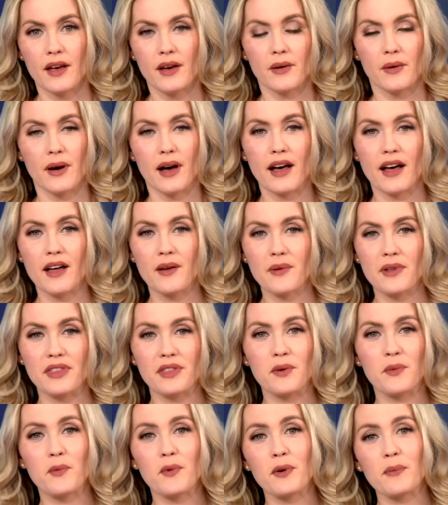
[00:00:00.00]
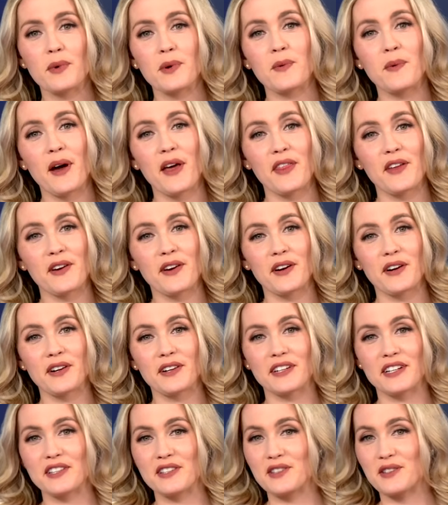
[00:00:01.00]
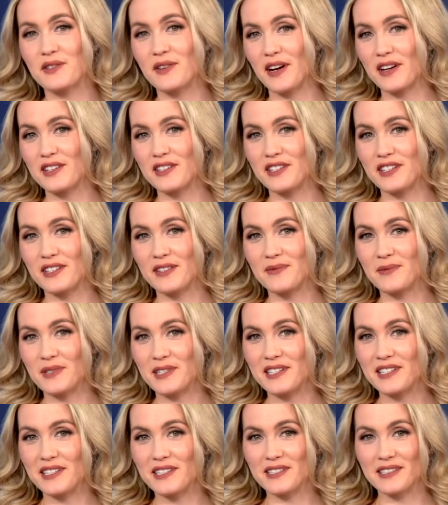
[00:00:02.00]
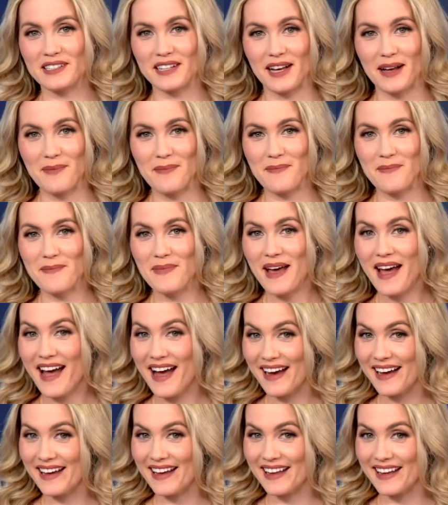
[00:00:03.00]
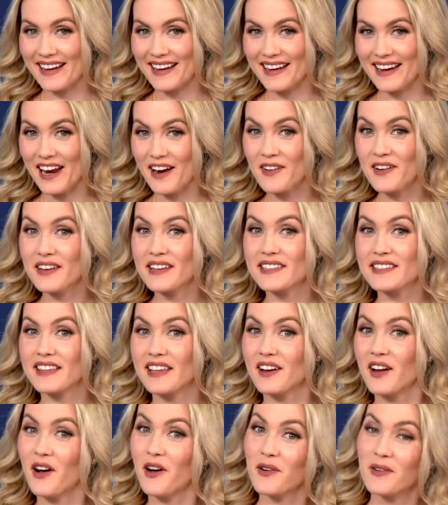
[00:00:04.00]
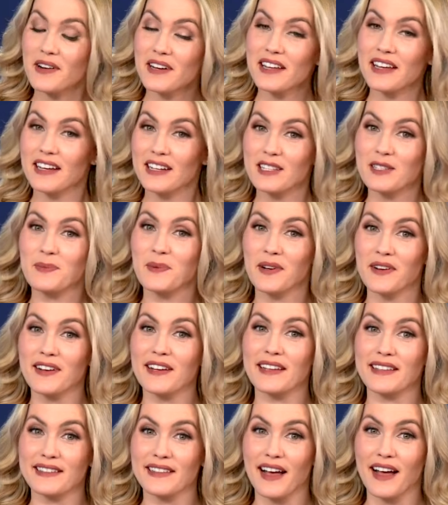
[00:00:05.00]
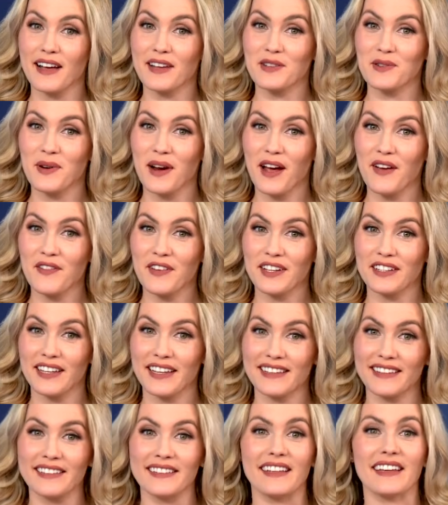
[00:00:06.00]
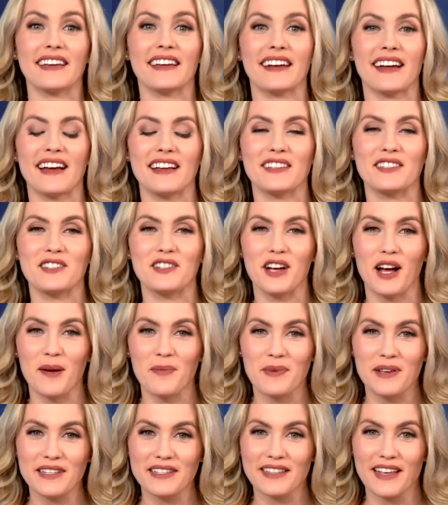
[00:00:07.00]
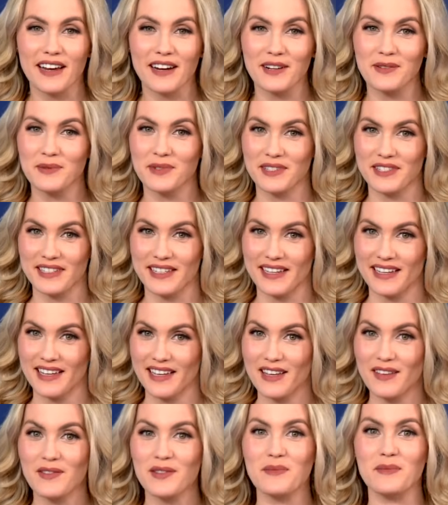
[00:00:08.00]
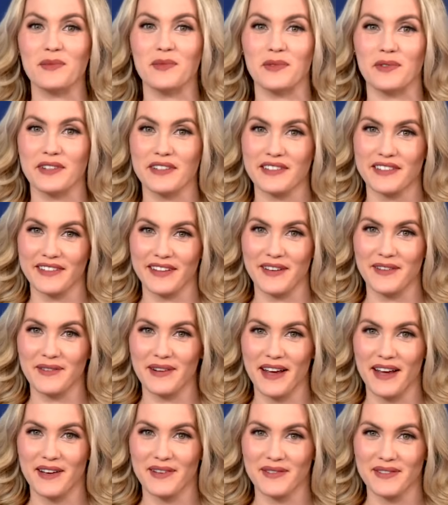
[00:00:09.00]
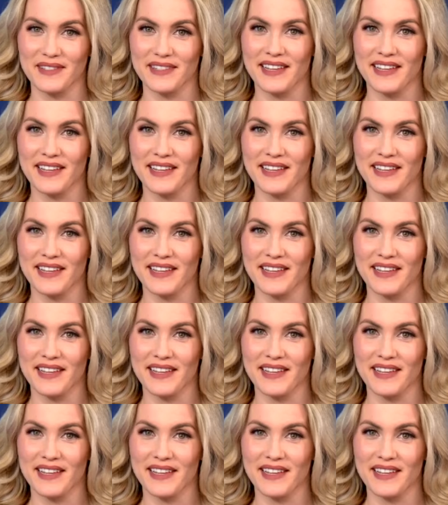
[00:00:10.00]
Well, with the warmer weather, construction will come back, and areas that already experience high traffic, like the Lincoln Heights Shopping Center, will see even more slowdowns.